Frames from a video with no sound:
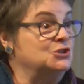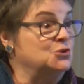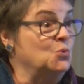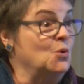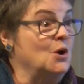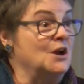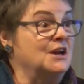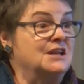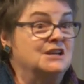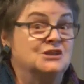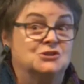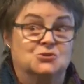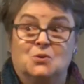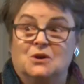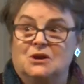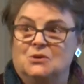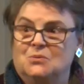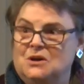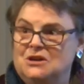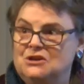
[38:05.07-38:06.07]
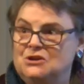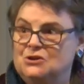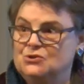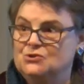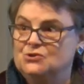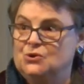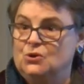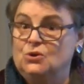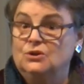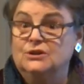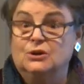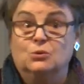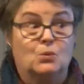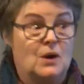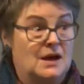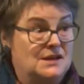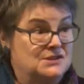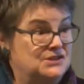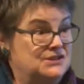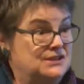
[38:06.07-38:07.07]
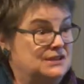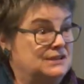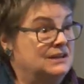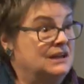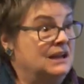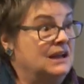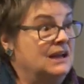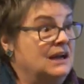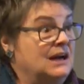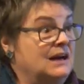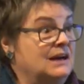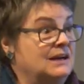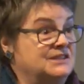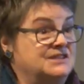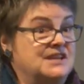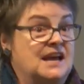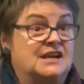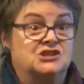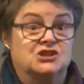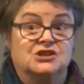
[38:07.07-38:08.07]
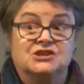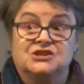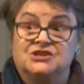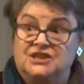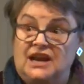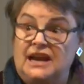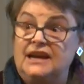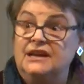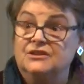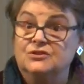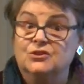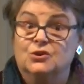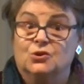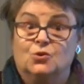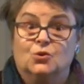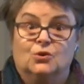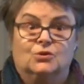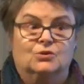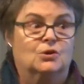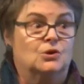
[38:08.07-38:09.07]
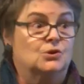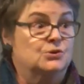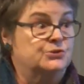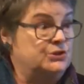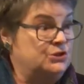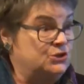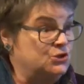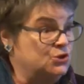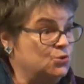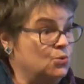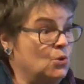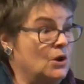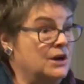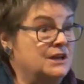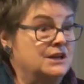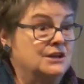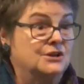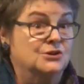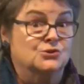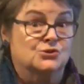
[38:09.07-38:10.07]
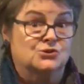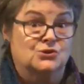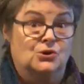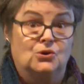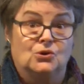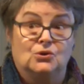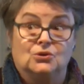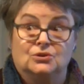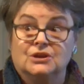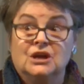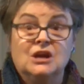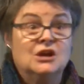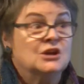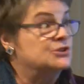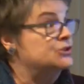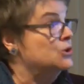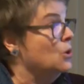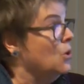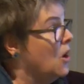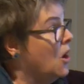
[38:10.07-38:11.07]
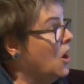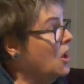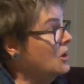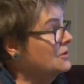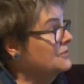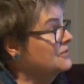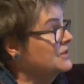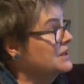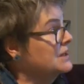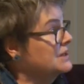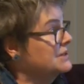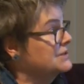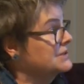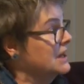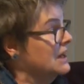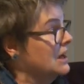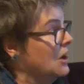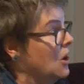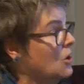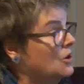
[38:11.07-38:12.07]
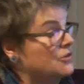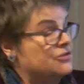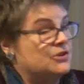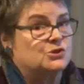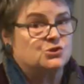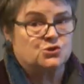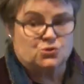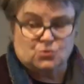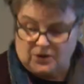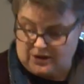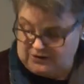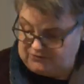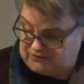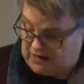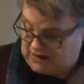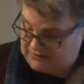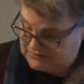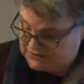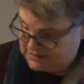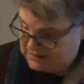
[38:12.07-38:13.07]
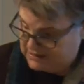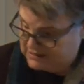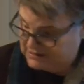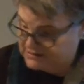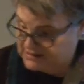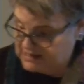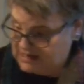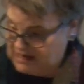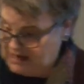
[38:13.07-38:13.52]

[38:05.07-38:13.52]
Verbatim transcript: 20, 21 years old. At Weston, uh, it's actually stated in the court rolls it's 20 years old. So all of these, uh, all of those 25 sons